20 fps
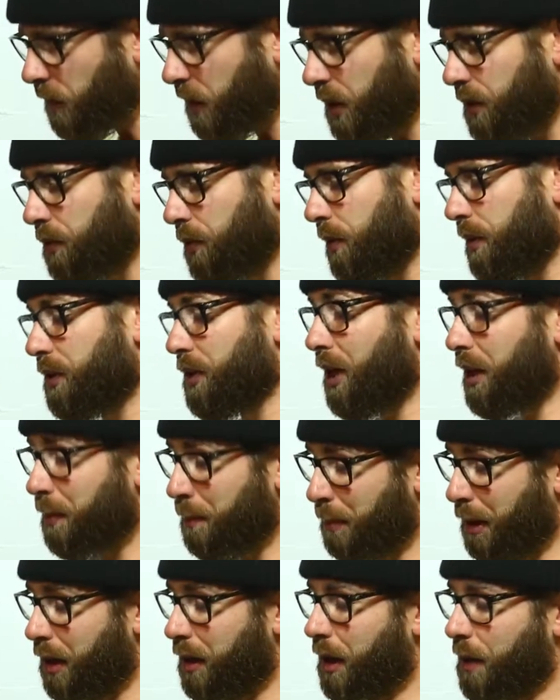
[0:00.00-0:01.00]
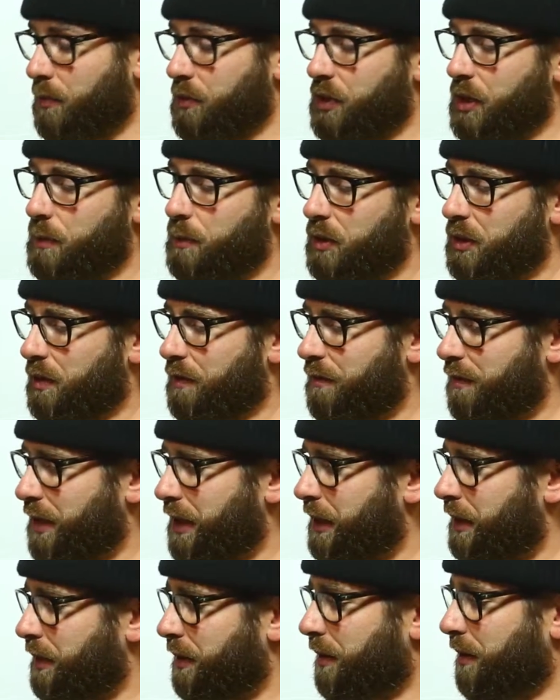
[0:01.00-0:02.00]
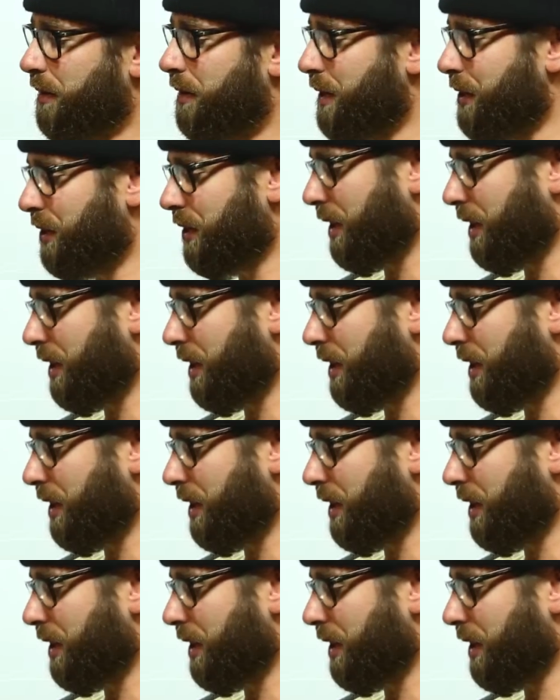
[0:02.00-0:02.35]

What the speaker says: So the second part, I was able to find this